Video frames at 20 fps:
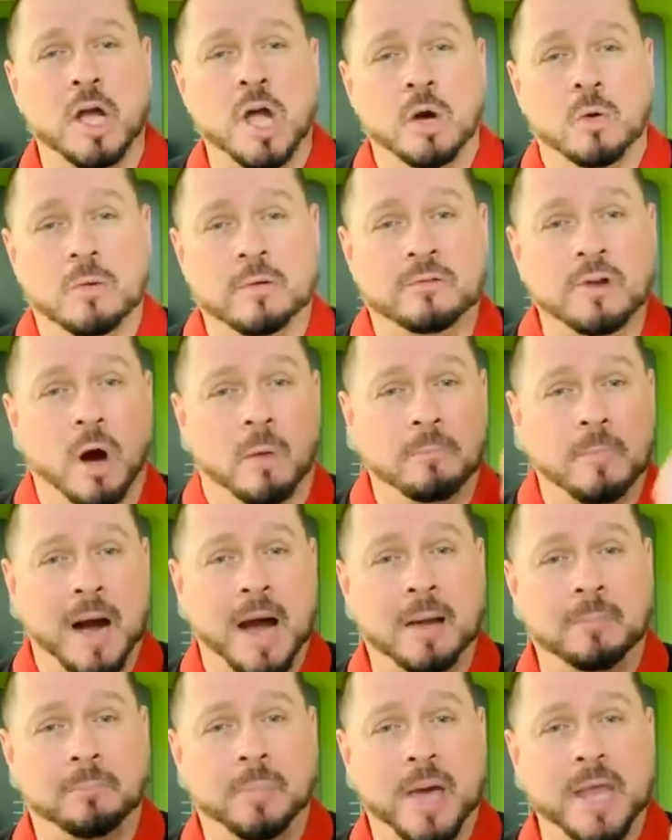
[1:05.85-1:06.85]
We've got
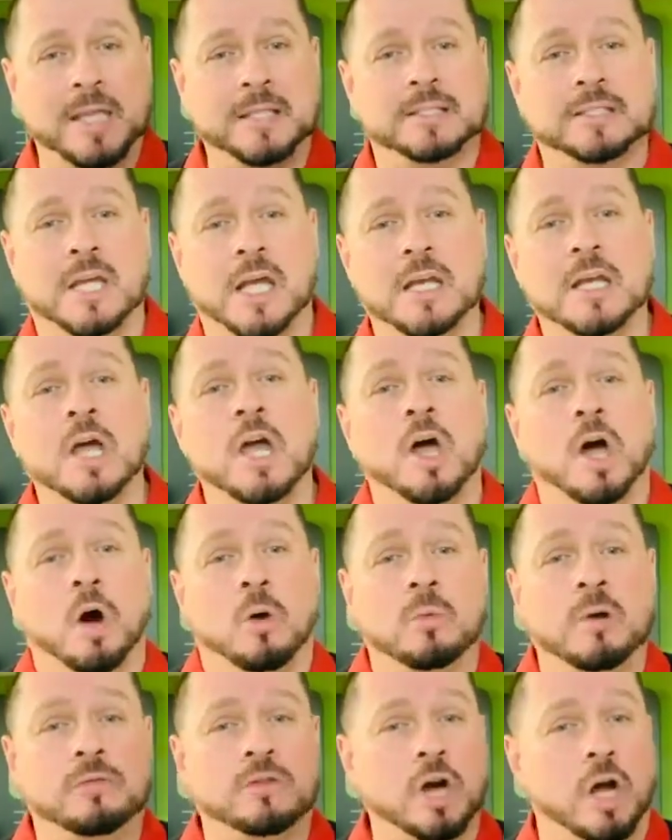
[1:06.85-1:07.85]
Mike Pennington and
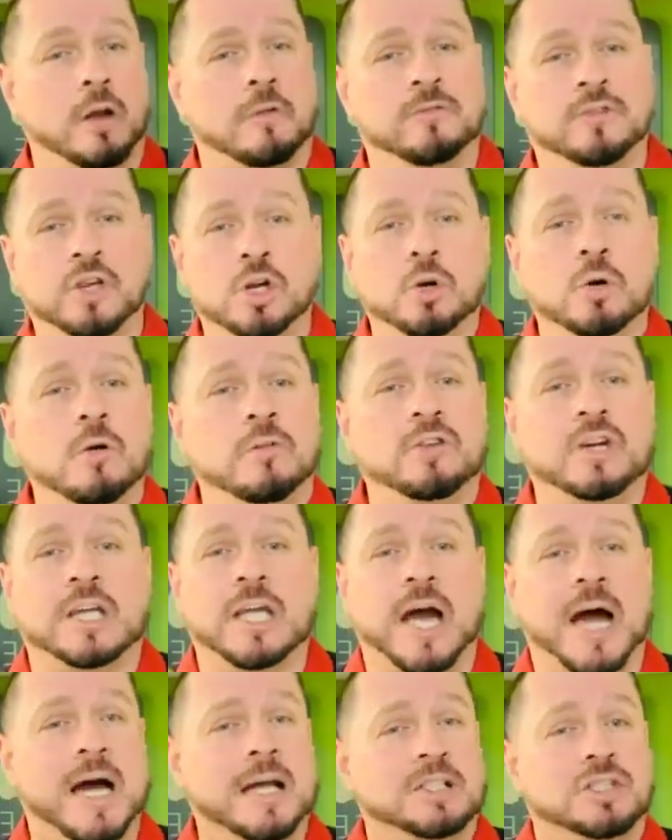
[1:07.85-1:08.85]
we've got a few other
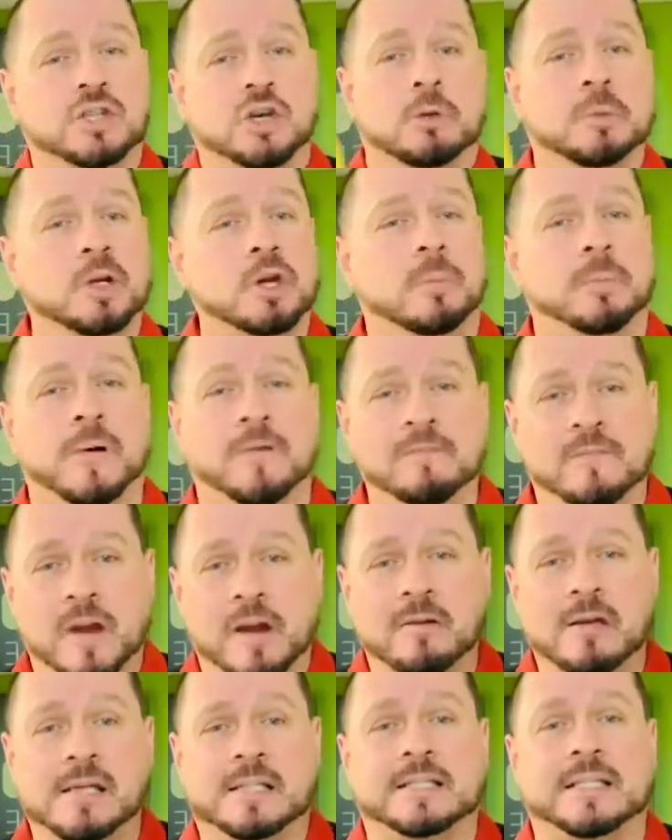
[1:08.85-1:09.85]
guys coming up. I'm
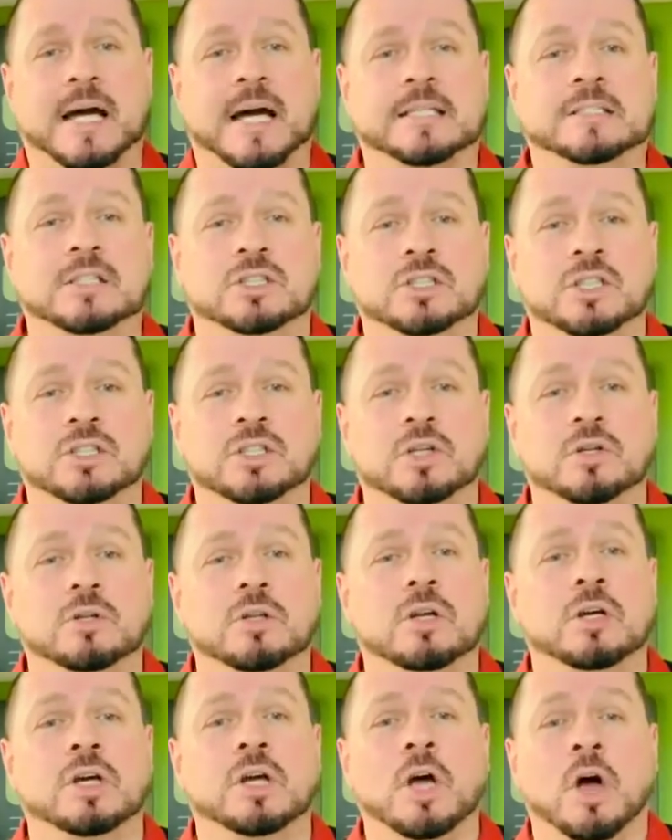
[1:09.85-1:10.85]
very excited to do
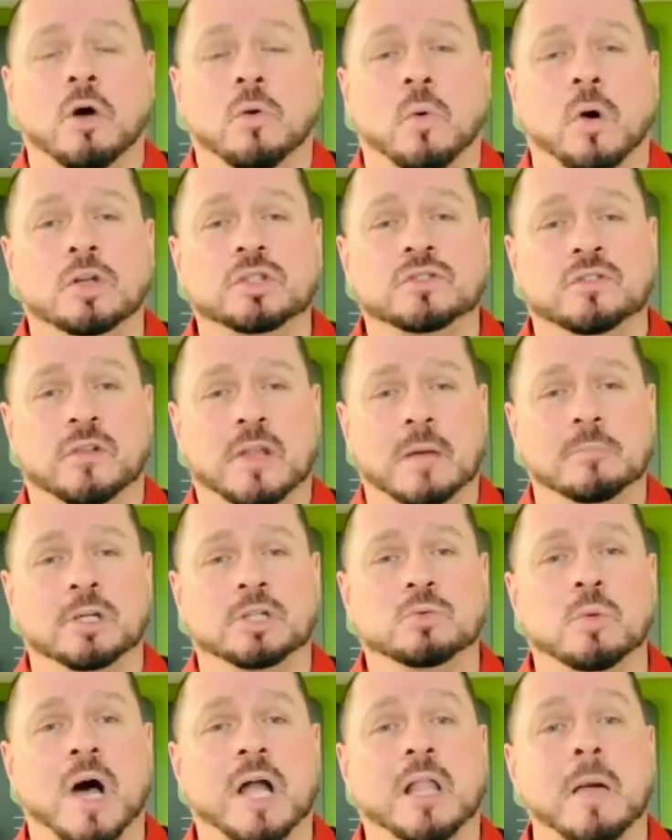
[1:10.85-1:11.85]
the ones for them as
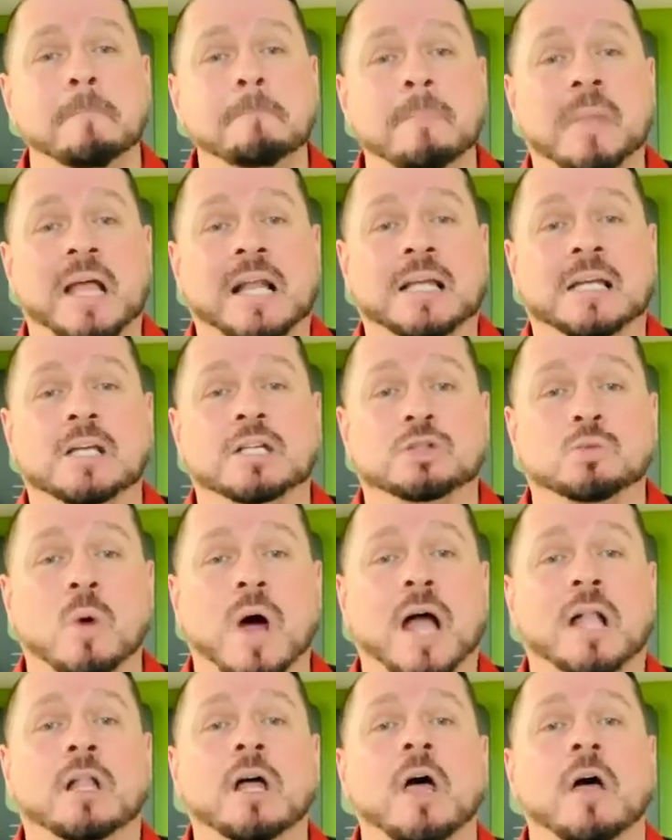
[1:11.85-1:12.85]
well and Millie as
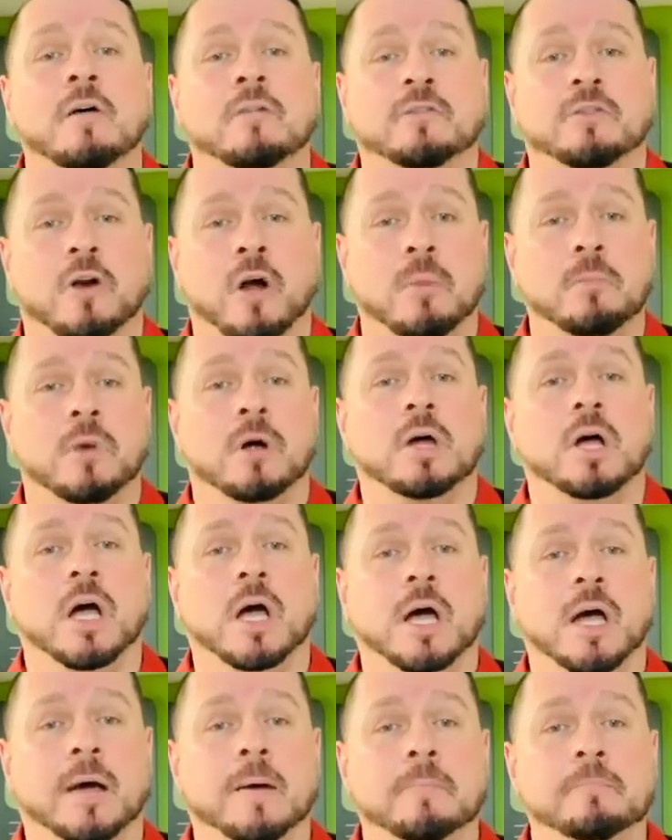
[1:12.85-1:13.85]
well from
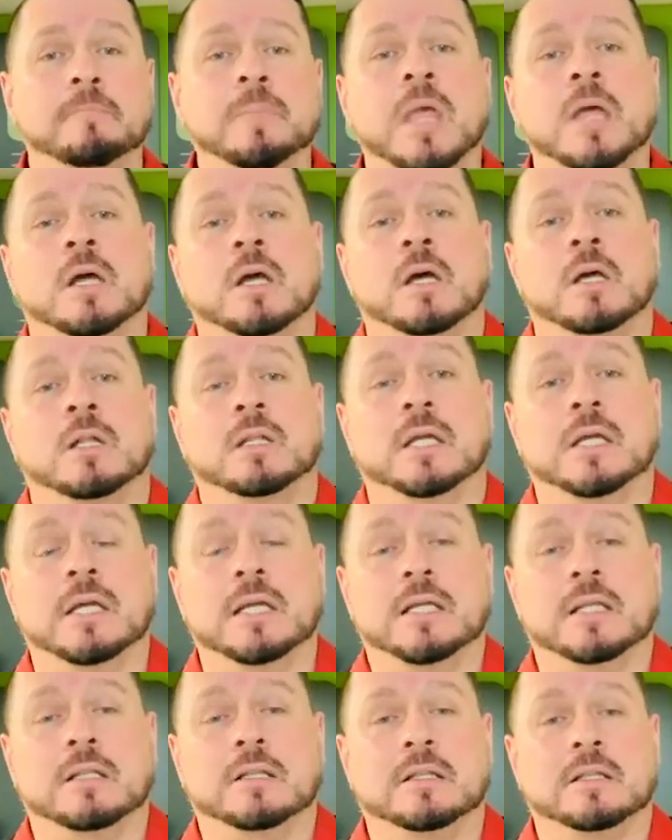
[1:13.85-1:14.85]
um,
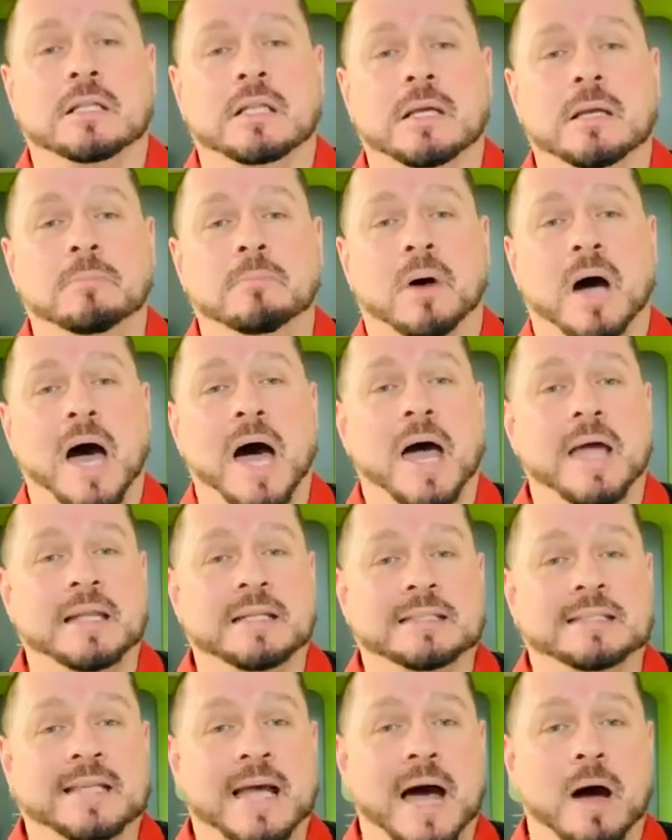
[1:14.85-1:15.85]
the, the bar in
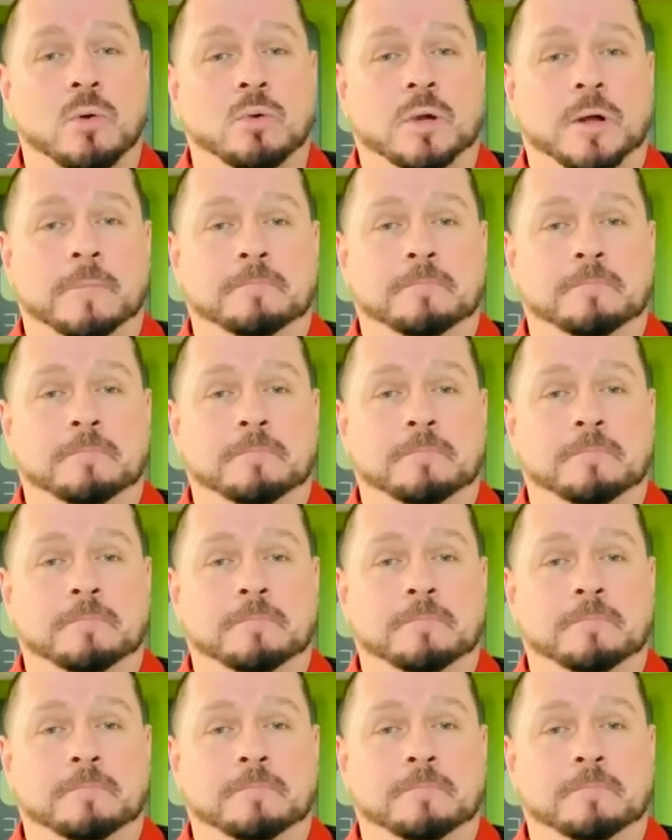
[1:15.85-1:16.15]
town.